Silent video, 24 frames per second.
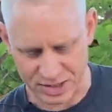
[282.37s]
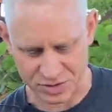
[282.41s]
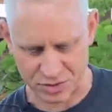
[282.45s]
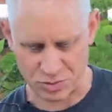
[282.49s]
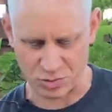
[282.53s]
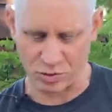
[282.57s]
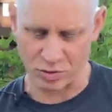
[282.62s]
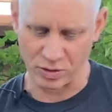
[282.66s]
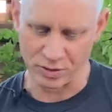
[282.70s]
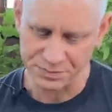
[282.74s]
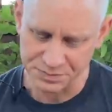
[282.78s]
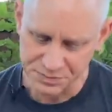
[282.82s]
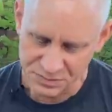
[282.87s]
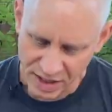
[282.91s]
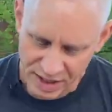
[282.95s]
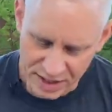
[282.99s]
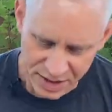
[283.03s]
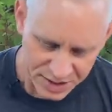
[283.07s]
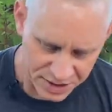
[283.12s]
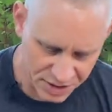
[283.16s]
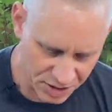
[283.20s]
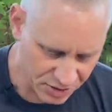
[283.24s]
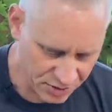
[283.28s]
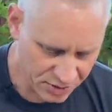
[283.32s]
cool.
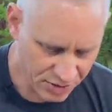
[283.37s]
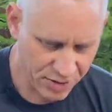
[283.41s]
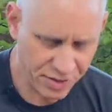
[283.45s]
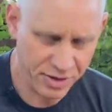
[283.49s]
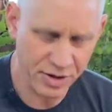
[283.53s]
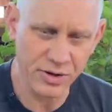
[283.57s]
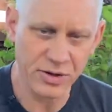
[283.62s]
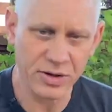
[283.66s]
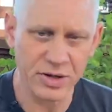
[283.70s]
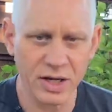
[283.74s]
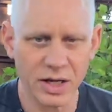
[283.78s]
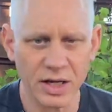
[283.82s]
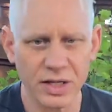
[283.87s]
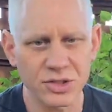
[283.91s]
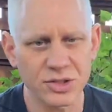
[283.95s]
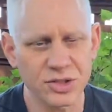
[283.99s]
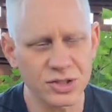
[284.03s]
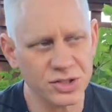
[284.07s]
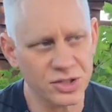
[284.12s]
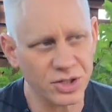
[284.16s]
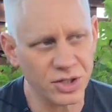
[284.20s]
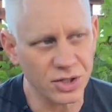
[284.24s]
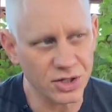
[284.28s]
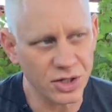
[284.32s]
So the Theragun,
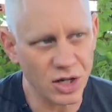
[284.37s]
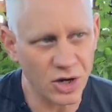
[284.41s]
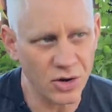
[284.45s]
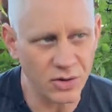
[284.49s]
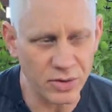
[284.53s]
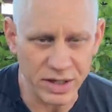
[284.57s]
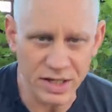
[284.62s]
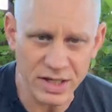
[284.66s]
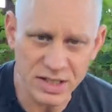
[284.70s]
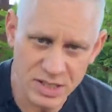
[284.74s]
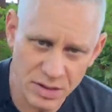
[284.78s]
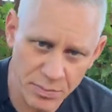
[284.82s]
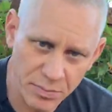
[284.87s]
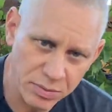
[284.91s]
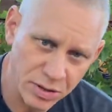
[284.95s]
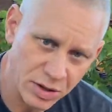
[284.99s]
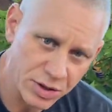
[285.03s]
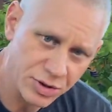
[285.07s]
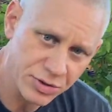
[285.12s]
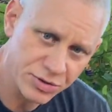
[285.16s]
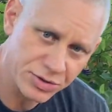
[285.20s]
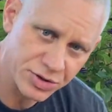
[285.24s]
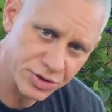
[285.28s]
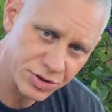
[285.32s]
just so you know, is a
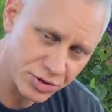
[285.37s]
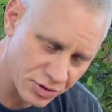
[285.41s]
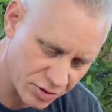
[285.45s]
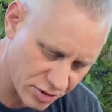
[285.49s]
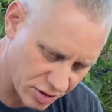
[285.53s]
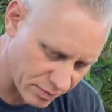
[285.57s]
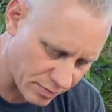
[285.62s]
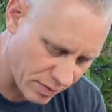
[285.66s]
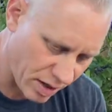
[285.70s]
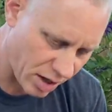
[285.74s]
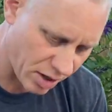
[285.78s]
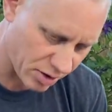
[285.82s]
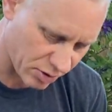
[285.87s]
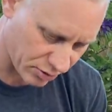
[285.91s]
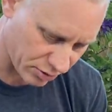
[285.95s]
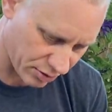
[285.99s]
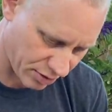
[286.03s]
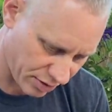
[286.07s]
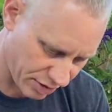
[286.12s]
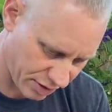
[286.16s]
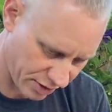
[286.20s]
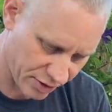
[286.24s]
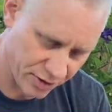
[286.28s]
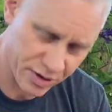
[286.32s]
Bluetooth model, the
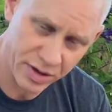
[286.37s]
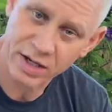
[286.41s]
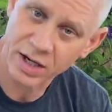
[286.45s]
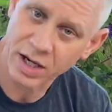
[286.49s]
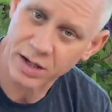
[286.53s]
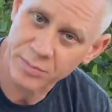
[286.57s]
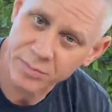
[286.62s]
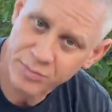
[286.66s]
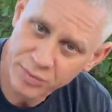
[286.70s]
Theragun